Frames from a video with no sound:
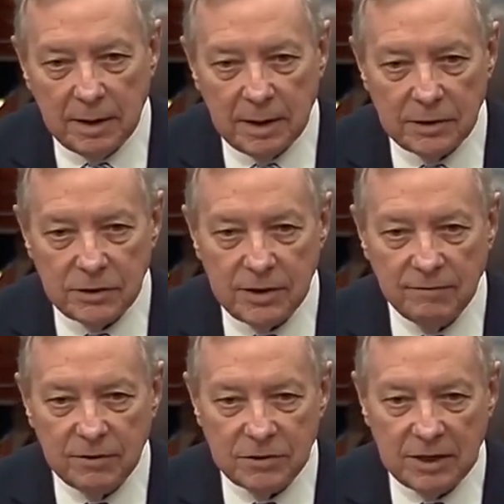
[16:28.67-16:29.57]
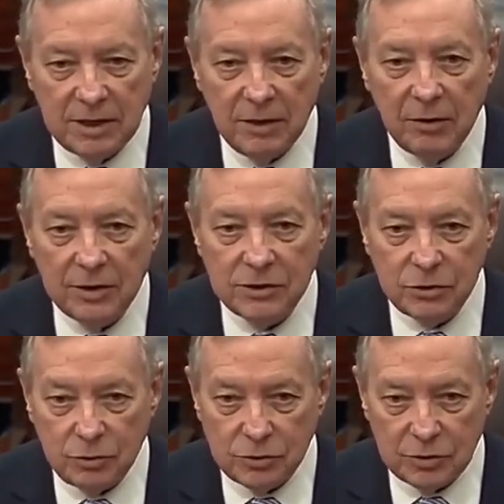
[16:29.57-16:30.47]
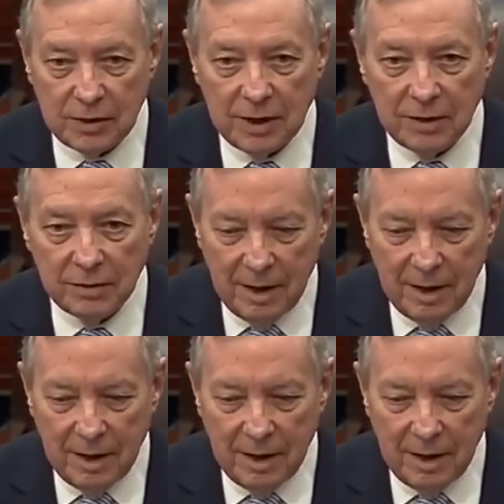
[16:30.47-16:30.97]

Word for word: and see if there's an Illinois soldier there?